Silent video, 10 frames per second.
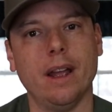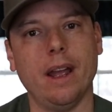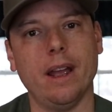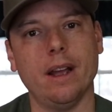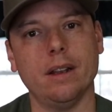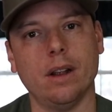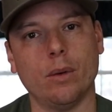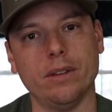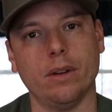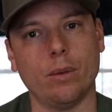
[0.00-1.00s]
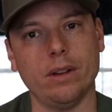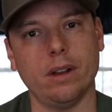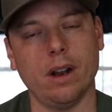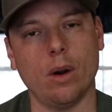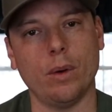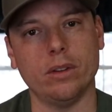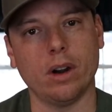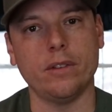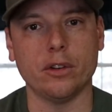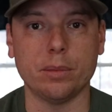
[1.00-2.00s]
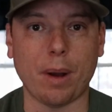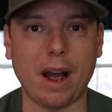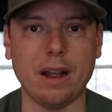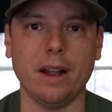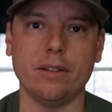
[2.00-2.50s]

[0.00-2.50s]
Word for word: and res res you know, reserve your spot.